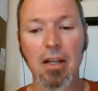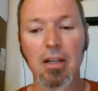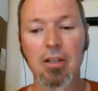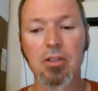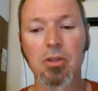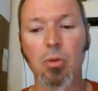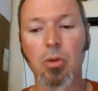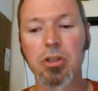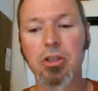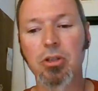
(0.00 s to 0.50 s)

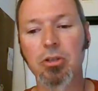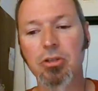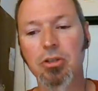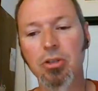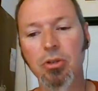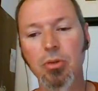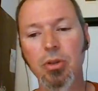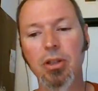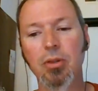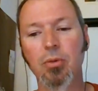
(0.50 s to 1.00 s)
So what you're
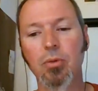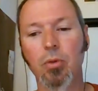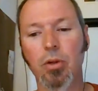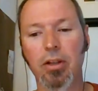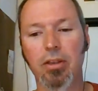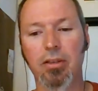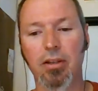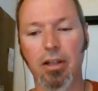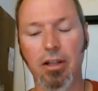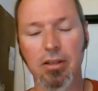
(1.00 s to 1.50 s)
doing
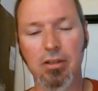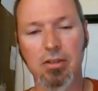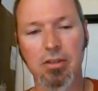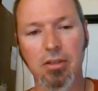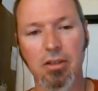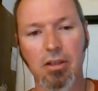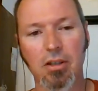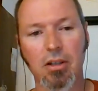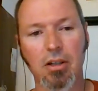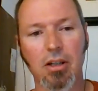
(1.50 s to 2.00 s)
with
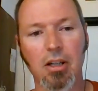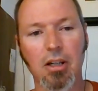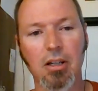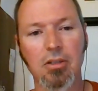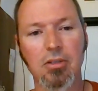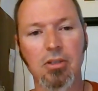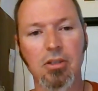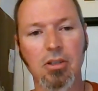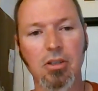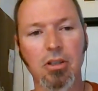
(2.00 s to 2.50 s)
this
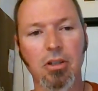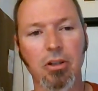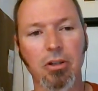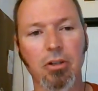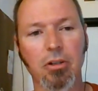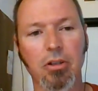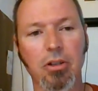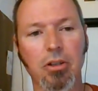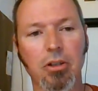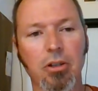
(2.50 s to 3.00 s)
is
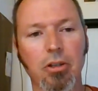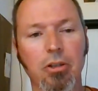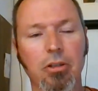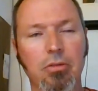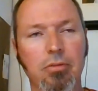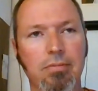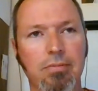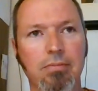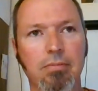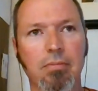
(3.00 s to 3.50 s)
you're
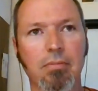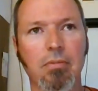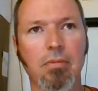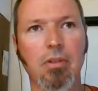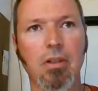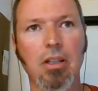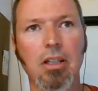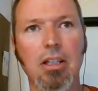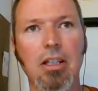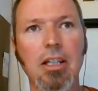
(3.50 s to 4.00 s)
you're
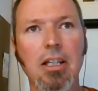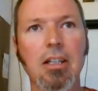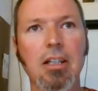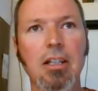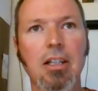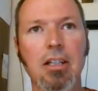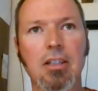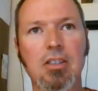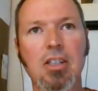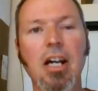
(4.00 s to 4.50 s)

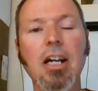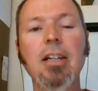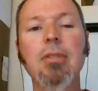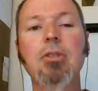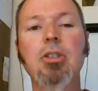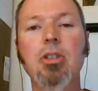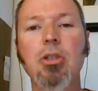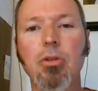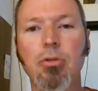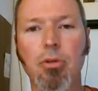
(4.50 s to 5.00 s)
getting it's kind of a
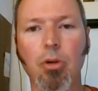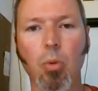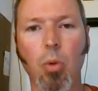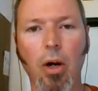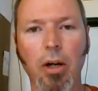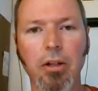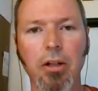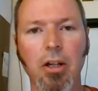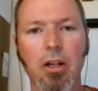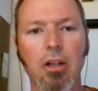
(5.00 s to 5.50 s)
two for
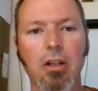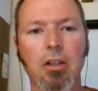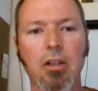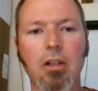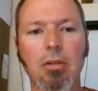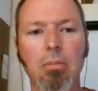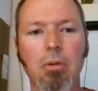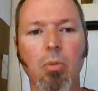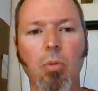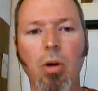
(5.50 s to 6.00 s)
one.
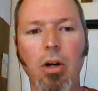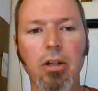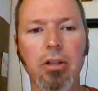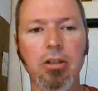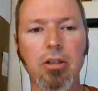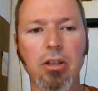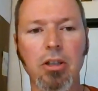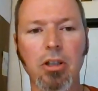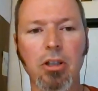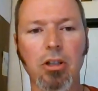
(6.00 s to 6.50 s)
Number
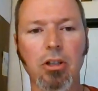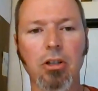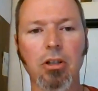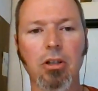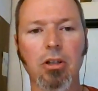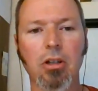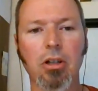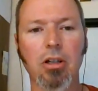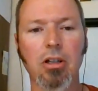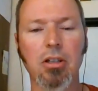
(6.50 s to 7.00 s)
one,
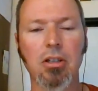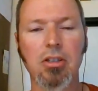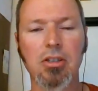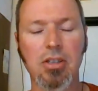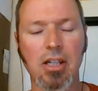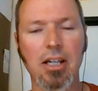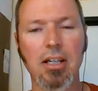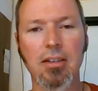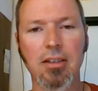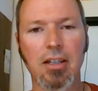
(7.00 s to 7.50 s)
you're
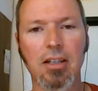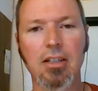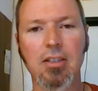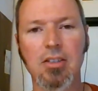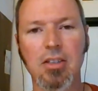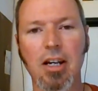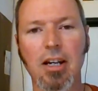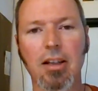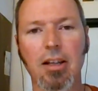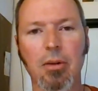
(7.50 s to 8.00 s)
saying that it's
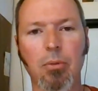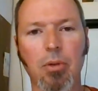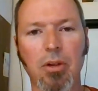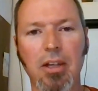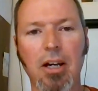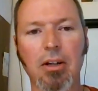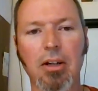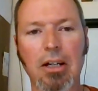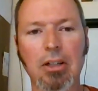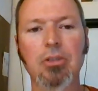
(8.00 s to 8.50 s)
silent
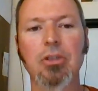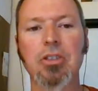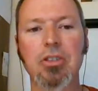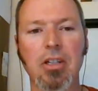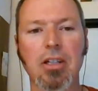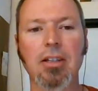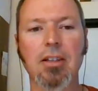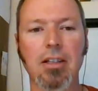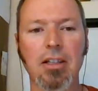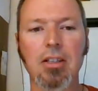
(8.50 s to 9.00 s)
without actually
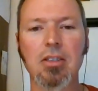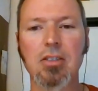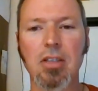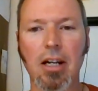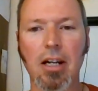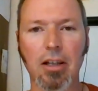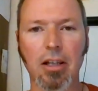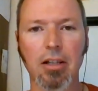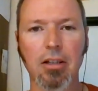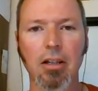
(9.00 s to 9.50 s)
saying that it's
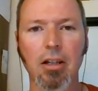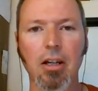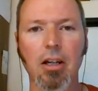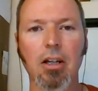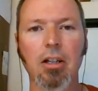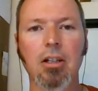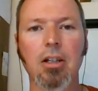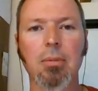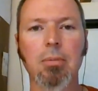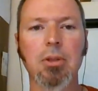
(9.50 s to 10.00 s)
silent.
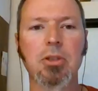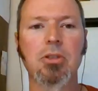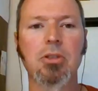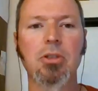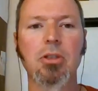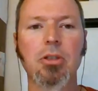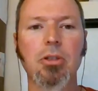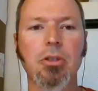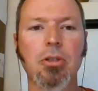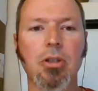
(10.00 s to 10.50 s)
Number
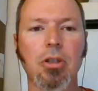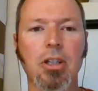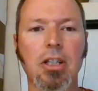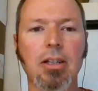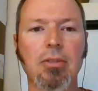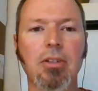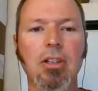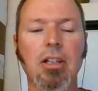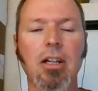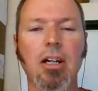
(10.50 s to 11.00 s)
two, you're
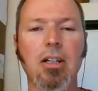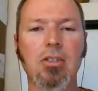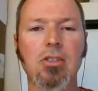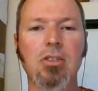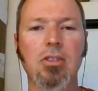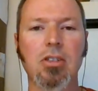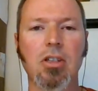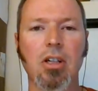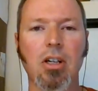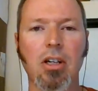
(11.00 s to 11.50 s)
giving
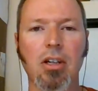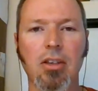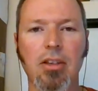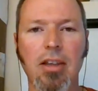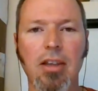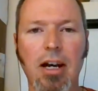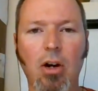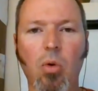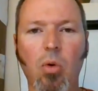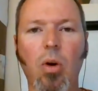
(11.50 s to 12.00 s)
us
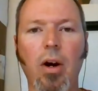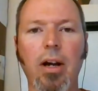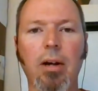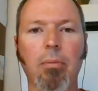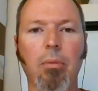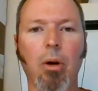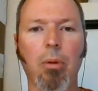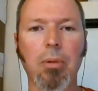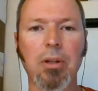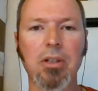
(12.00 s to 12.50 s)
that
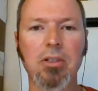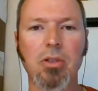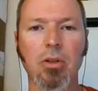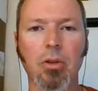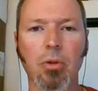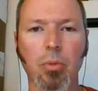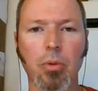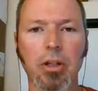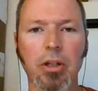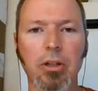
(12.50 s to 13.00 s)
quiet moment.
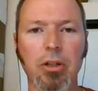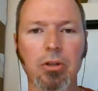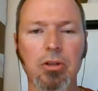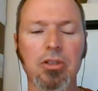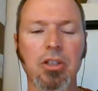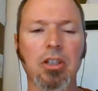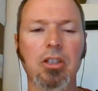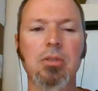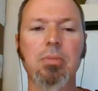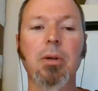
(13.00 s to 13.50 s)
So the reader
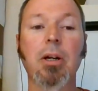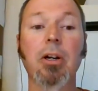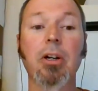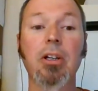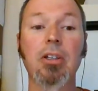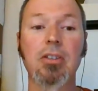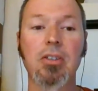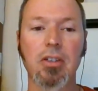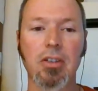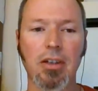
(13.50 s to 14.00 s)
is
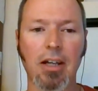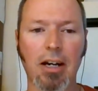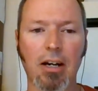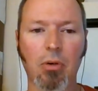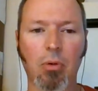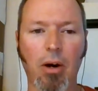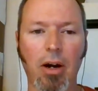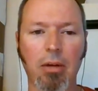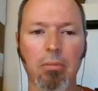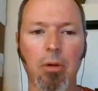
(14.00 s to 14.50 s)
experiencing that
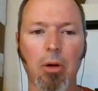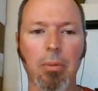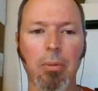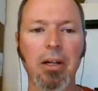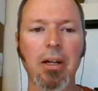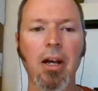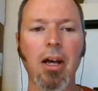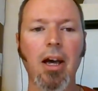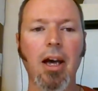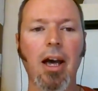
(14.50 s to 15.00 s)
quiet
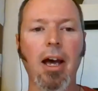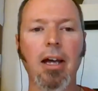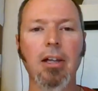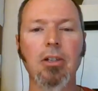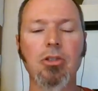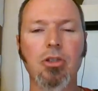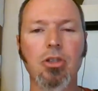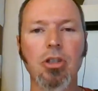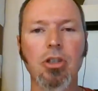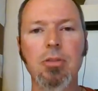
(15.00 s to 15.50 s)
moment.
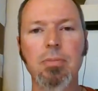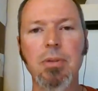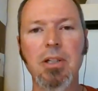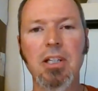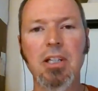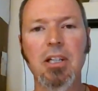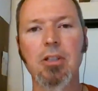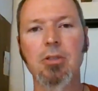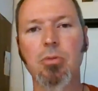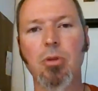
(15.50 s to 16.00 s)
And just
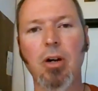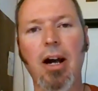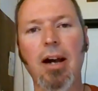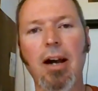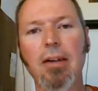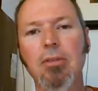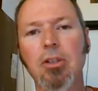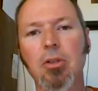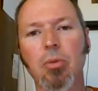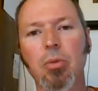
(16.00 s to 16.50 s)
because we're
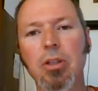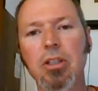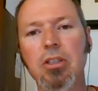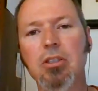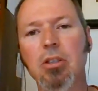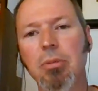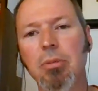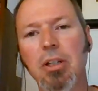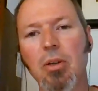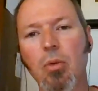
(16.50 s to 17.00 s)
having to read
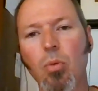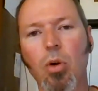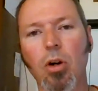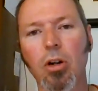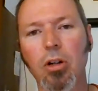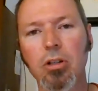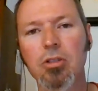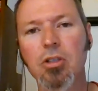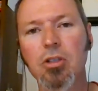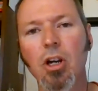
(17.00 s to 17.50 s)
so many
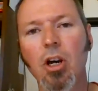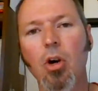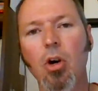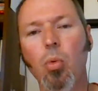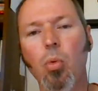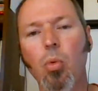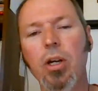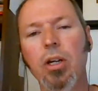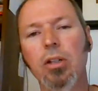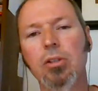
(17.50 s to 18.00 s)
words,
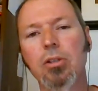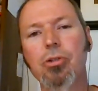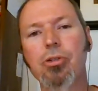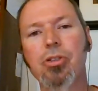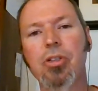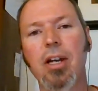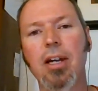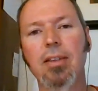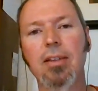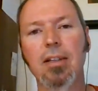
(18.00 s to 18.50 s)
we
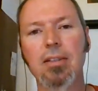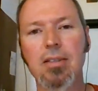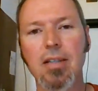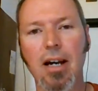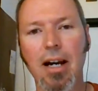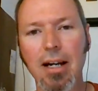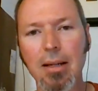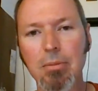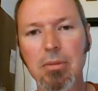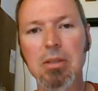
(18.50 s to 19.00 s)
understand that
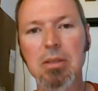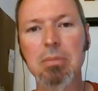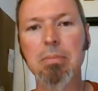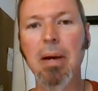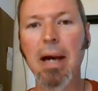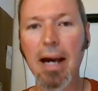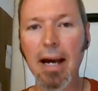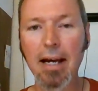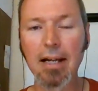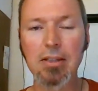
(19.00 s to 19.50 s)
time is
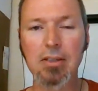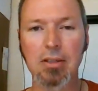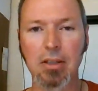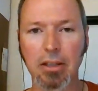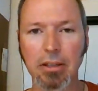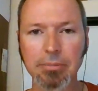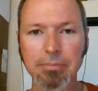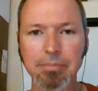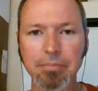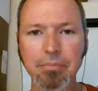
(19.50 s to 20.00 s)

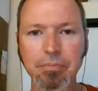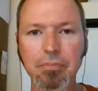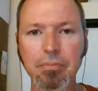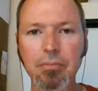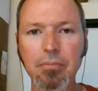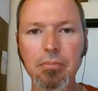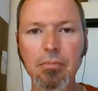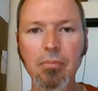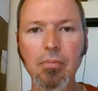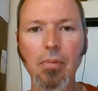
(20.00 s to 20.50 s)
passing
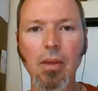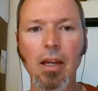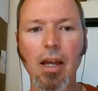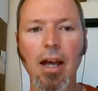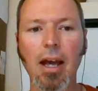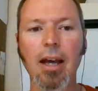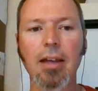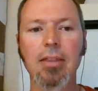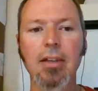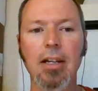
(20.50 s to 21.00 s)

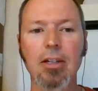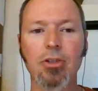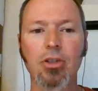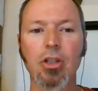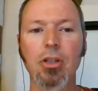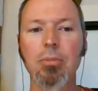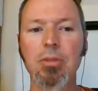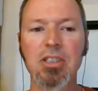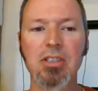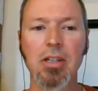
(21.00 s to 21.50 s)
and that
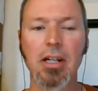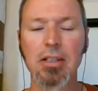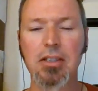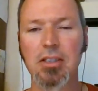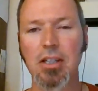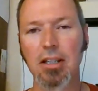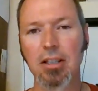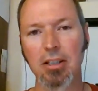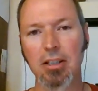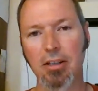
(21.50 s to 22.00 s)
Jim has not
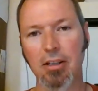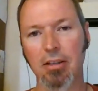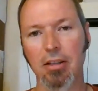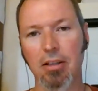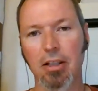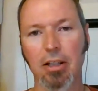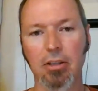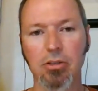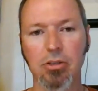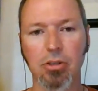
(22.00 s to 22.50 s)
said
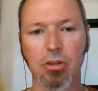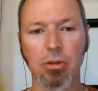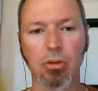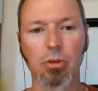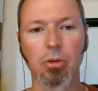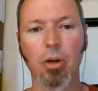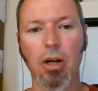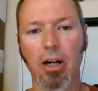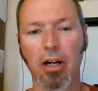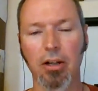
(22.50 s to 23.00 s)
anything
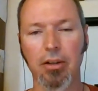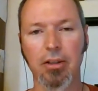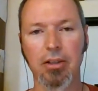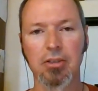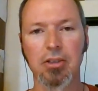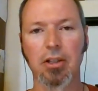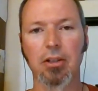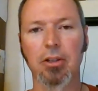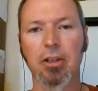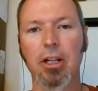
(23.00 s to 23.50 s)
to uh,
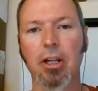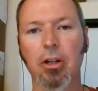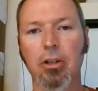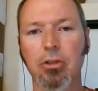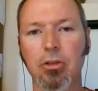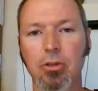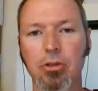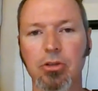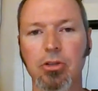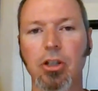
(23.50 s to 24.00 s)
this other
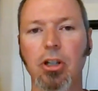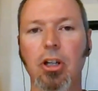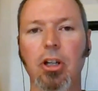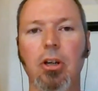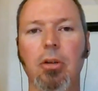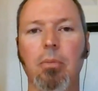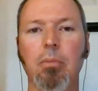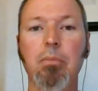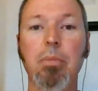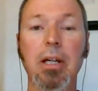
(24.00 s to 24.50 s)
character's
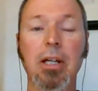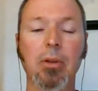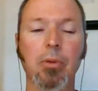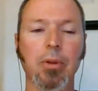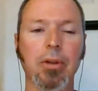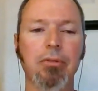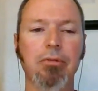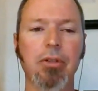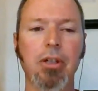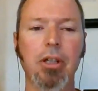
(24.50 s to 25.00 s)

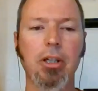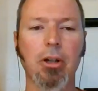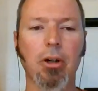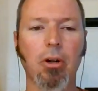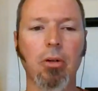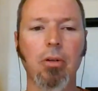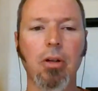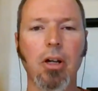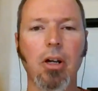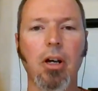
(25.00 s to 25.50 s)
big
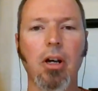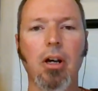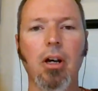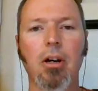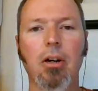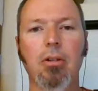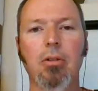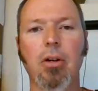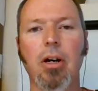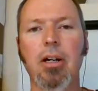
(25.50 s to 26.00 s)
reveal.
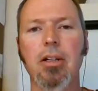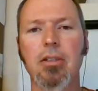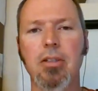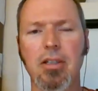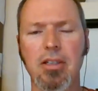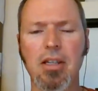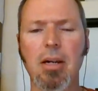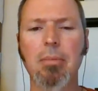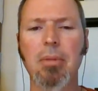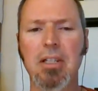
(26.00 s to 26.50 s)

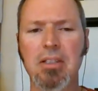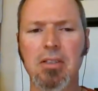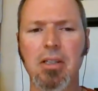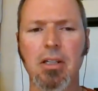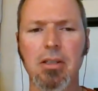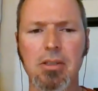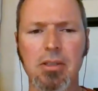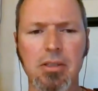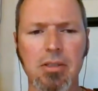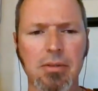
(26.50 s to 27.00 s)
Right? Does that make
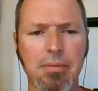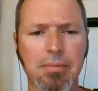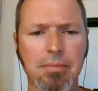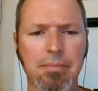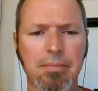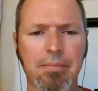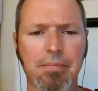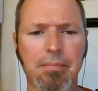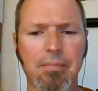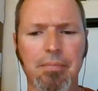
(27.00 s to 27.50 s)
sense?
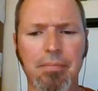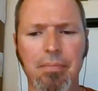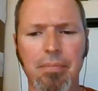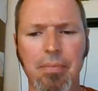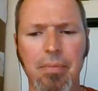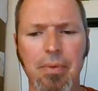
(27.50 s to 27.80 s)
Yeah,